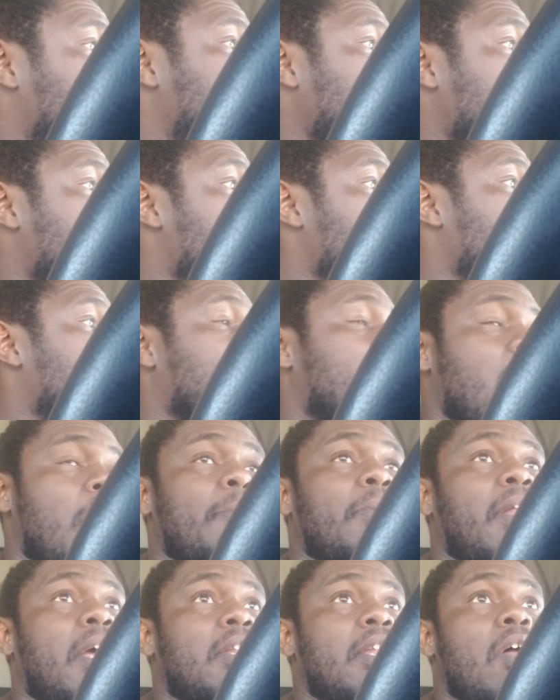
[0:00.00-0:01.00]
take over a
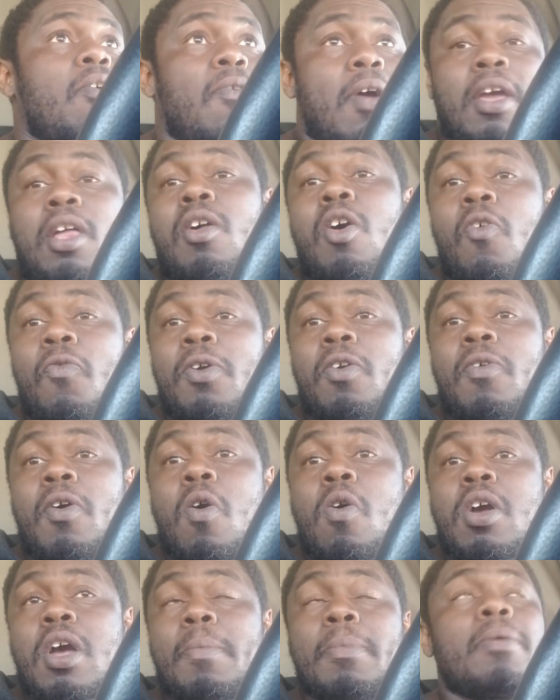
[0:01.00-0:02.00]
company like that, regular over the
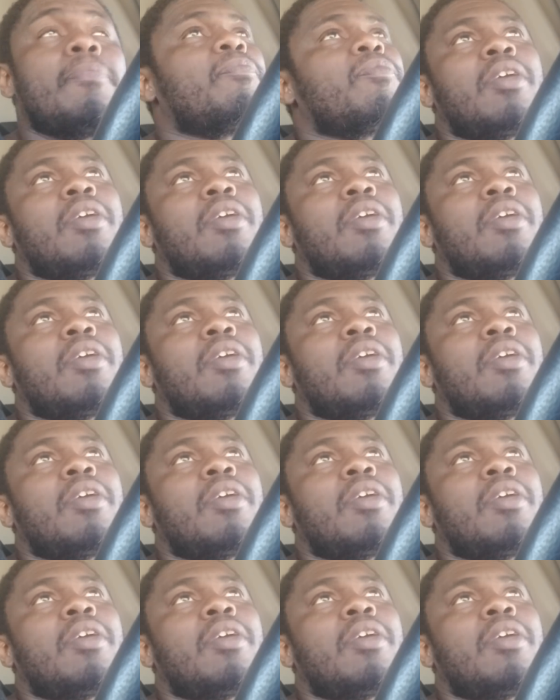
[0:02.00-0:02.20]
road company,